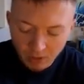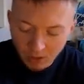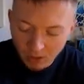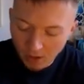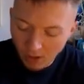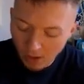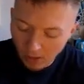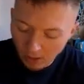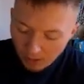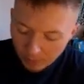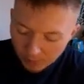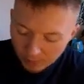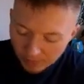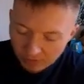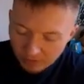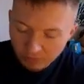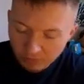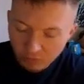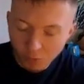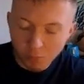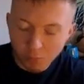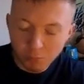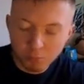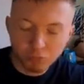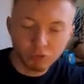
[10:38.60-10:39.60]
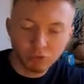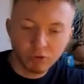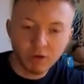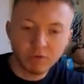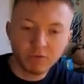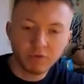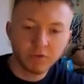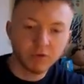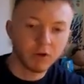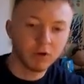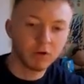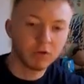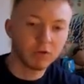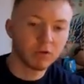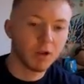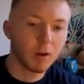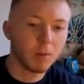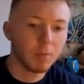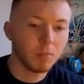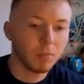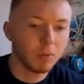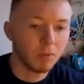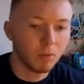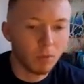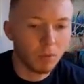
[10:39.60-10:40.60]
let me give you a brief
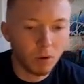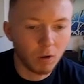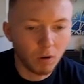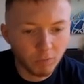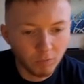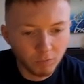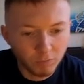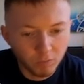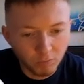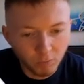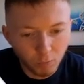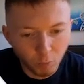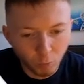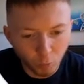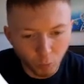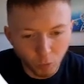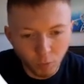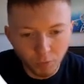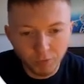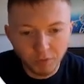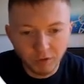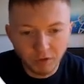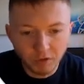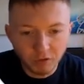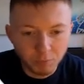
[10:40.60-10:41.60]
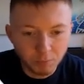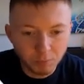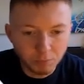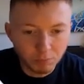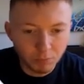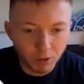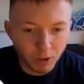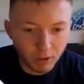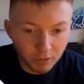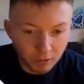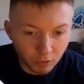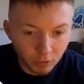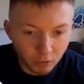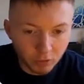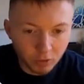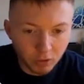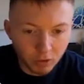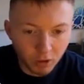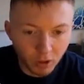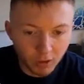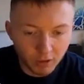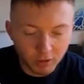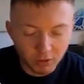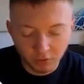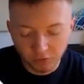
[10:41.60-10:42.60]
example of what this might look
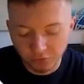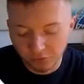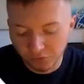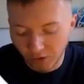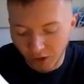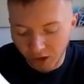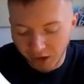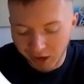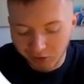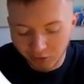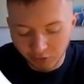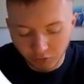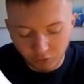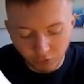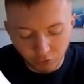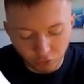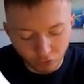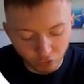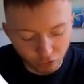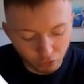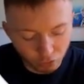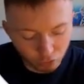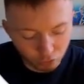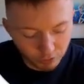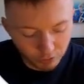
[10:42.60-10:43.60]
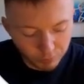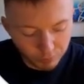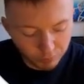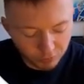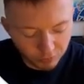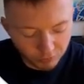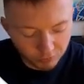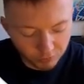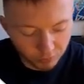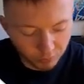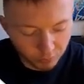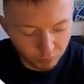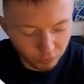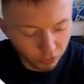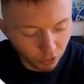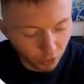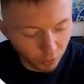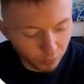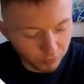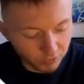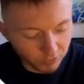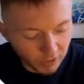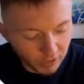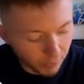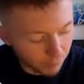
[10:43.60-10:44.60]
like as far as the script from top
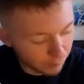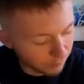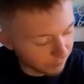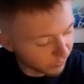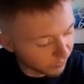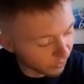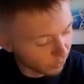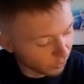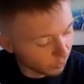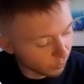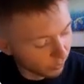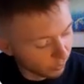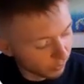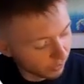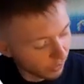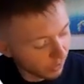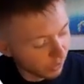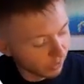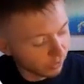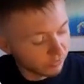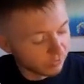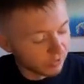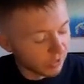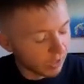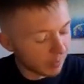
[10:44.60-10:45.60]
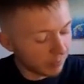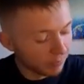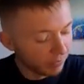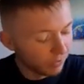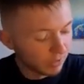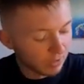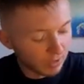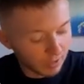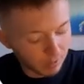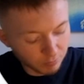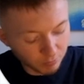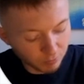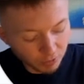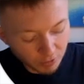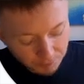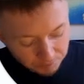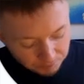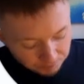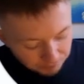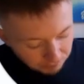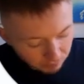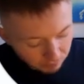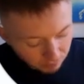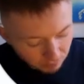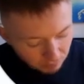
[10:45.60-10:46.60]
down. So you would set up your camera,
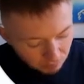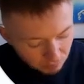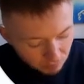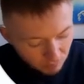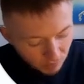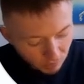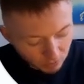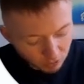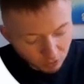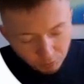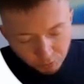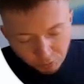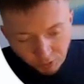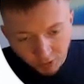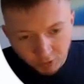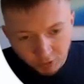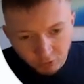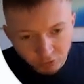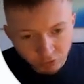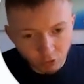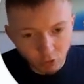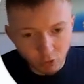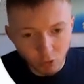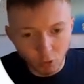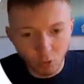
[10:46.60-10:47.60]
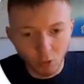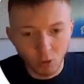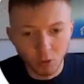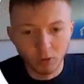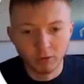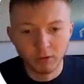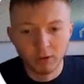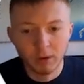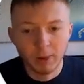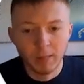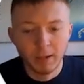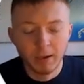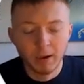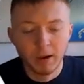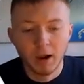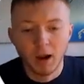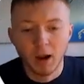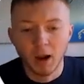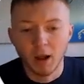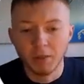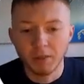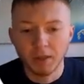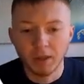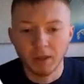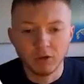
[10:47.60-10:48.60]
you press record,
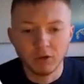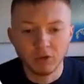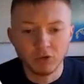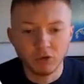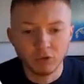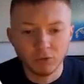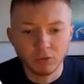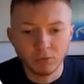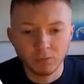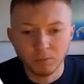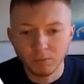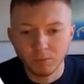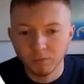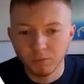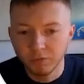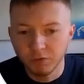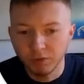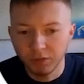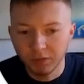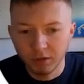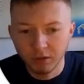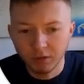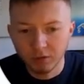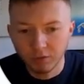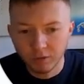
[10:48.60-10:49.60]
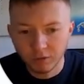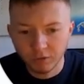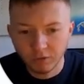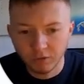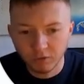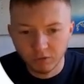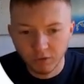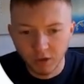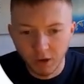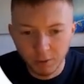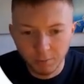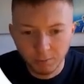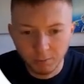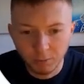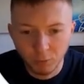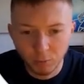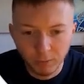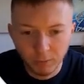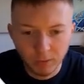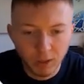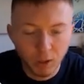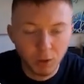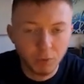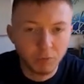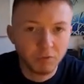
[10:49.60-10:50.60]
and then you, for this example, we're
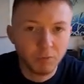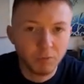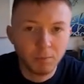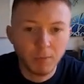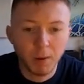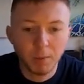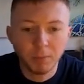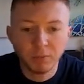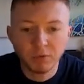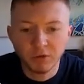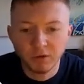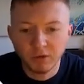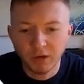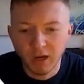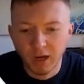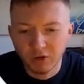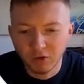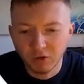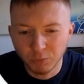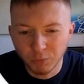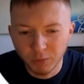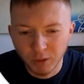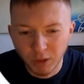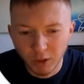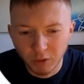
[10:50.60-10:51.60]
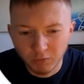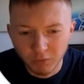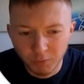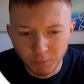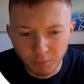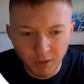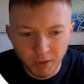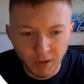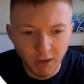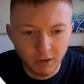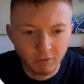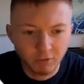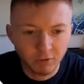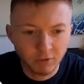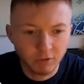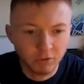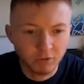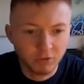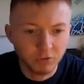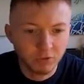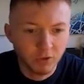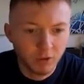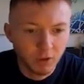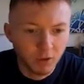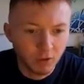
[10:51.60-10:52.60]
going for mums and dads. So we're going for parents
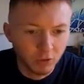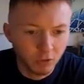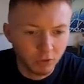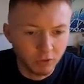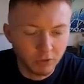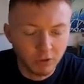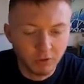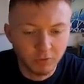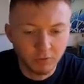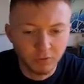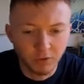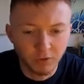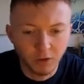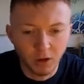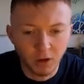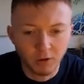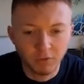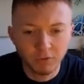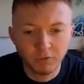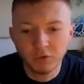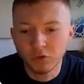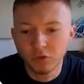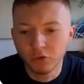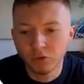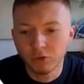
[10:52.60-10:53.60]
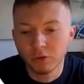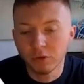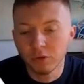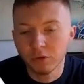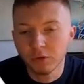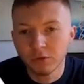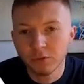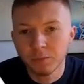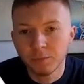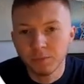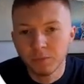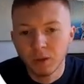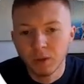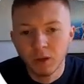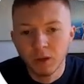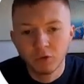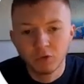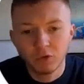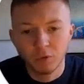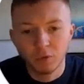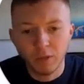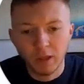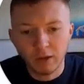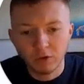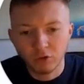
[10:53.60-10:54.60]
looking for life insurance. So
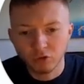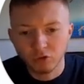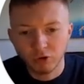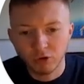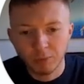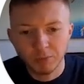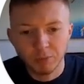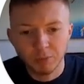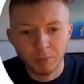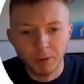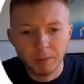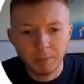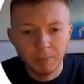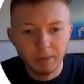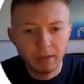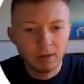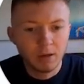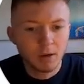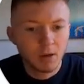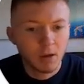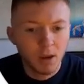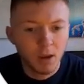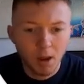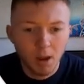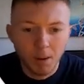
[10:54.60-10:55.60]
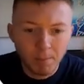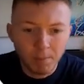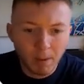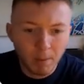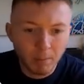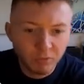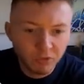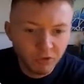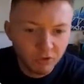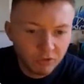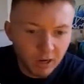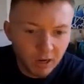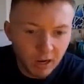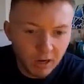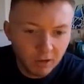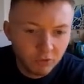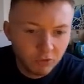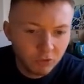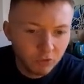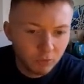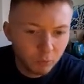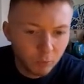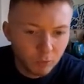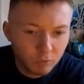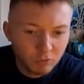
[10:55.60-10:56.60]
that script may be, mums and dads,
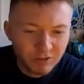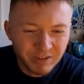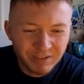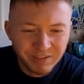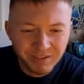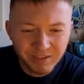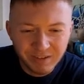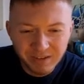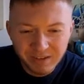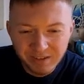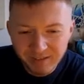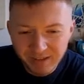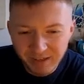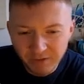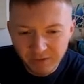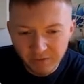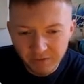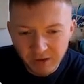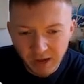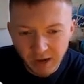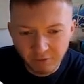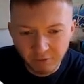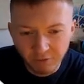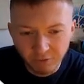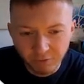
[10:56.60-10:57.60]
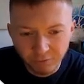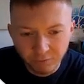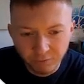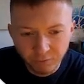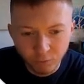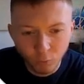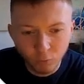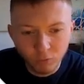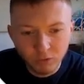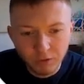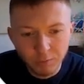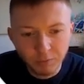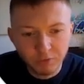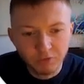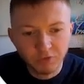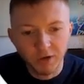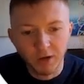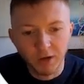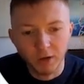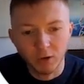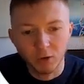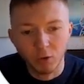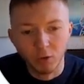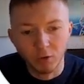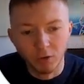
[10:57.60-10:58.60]
we recently saved Karen 40%
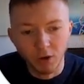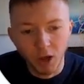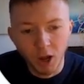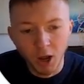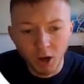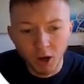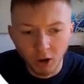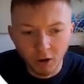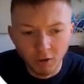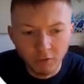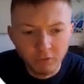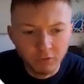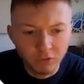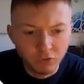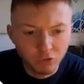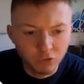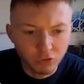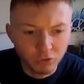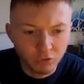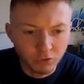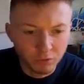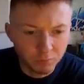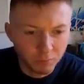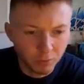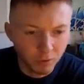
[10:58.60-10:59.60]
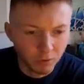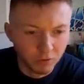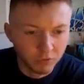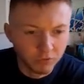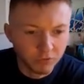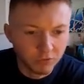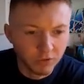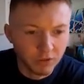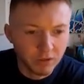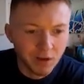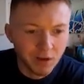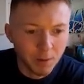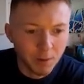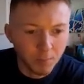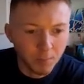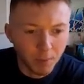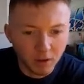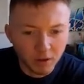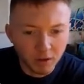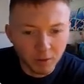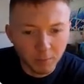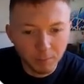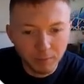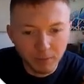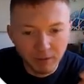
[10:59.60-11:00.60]
on her life insurance policy by
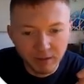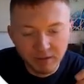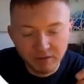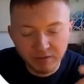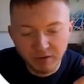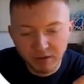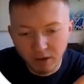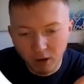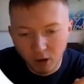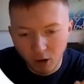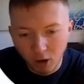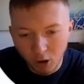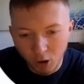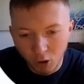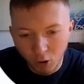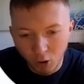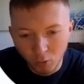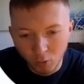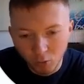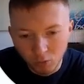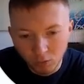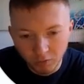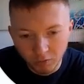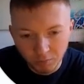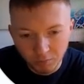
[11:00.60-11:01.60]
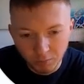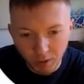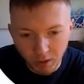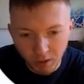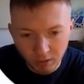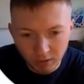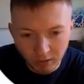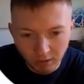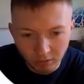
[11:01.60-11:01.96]
completing a whole of market